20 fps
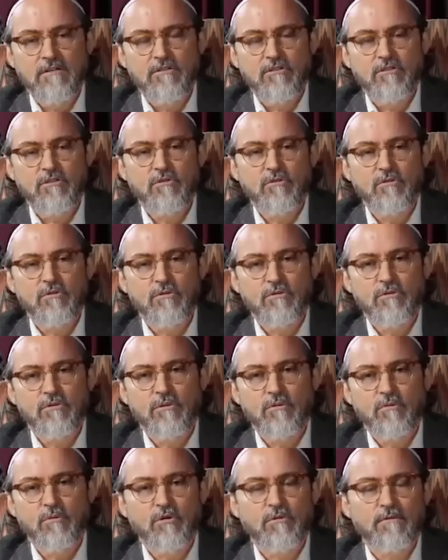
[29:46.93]
to
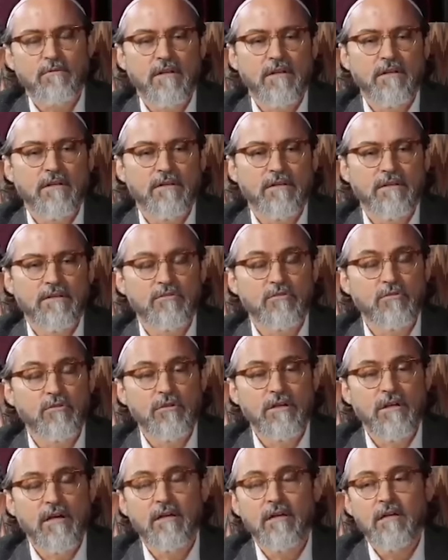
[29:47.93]
the Book of Allah and the
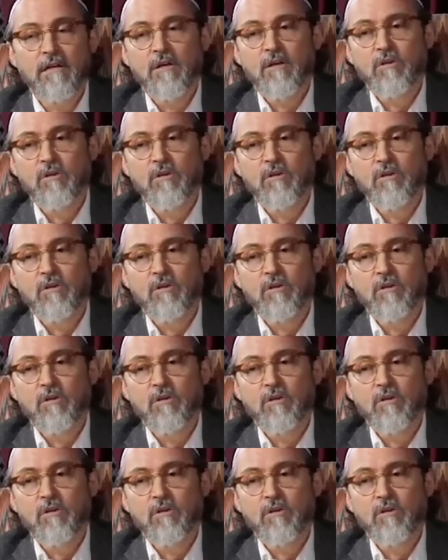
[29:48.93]
Sunnah.